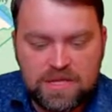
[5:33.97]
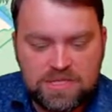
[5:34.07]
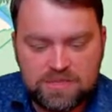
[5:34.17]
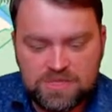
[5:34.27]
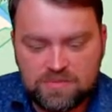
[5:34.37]

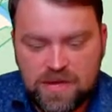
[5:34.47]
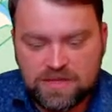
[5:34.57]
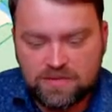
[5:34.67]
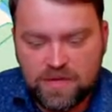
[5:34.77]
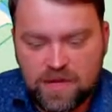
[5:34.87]
So
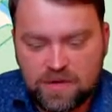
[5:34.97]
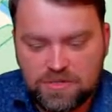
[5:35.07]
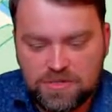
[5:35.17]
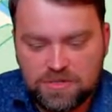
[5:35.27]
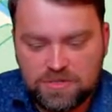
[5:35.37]
Svatove
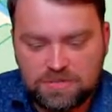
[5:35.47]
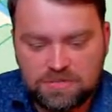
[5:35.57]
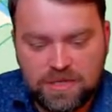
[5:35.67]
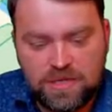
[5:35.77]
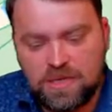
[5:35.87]
also
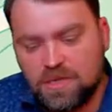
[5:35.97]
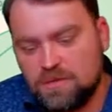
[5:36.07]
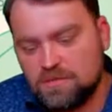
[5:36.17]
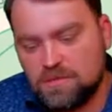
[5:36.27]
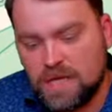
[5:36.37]
could
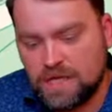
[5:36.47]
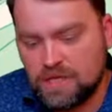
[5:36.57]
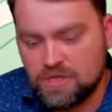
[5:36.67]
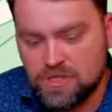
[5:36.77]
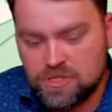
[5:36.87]
be
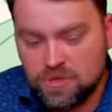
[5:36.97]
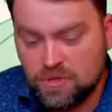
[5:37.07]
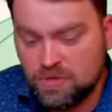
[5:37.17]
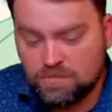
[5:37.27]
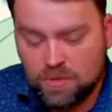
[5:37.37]
like
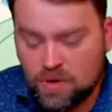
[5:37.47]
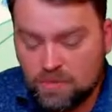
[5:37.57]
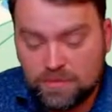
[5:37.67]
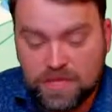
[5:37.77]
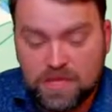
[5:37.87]
encircled
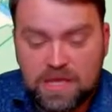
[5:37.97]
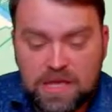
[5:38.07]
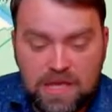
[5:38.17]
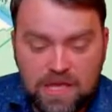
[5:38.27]
probably